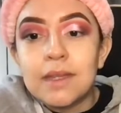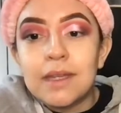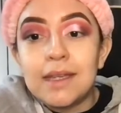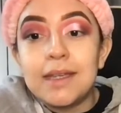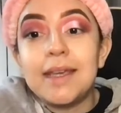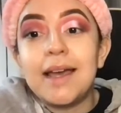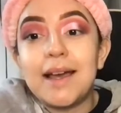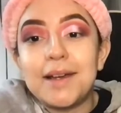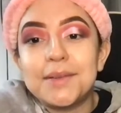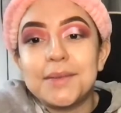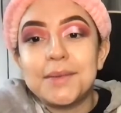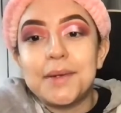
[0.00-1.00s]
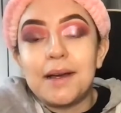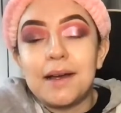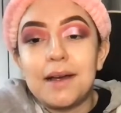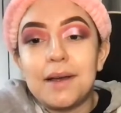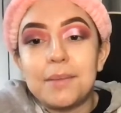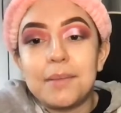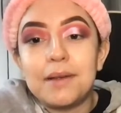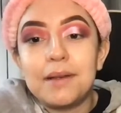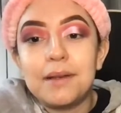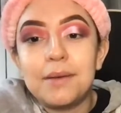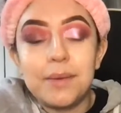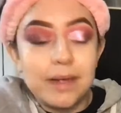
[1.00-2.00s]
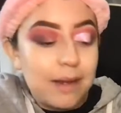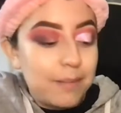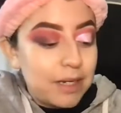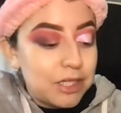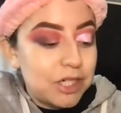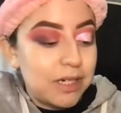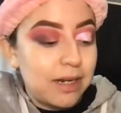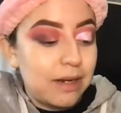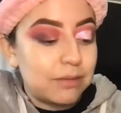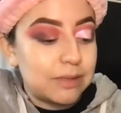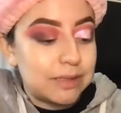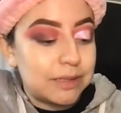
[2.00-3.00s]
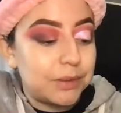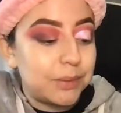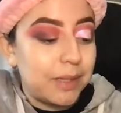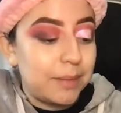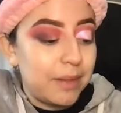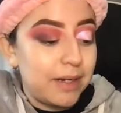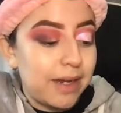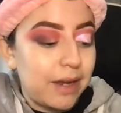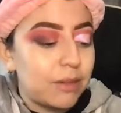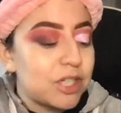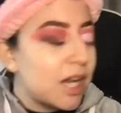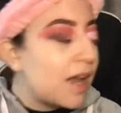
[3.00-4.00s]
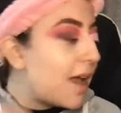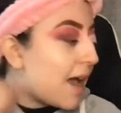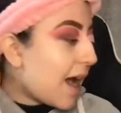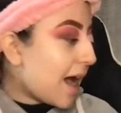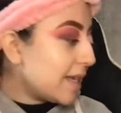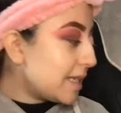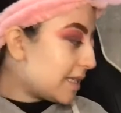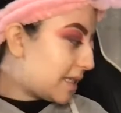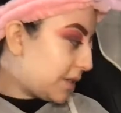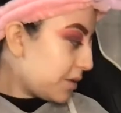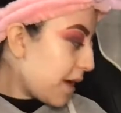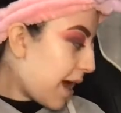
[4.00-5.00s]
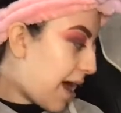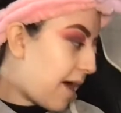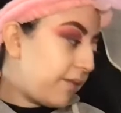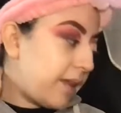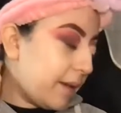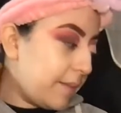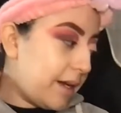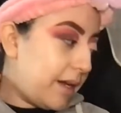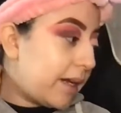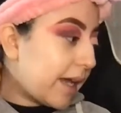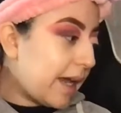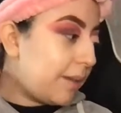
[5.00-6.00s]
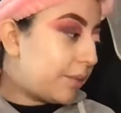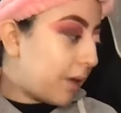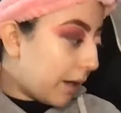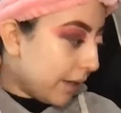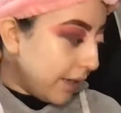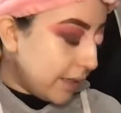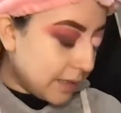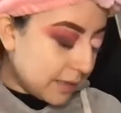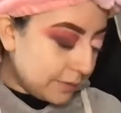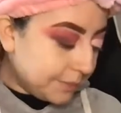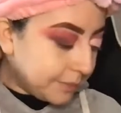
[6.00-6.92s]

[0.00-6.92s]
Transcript: Yeah. When I met Jeanette, I was still wearing Mary Kay, which I still have like Mary Kay products.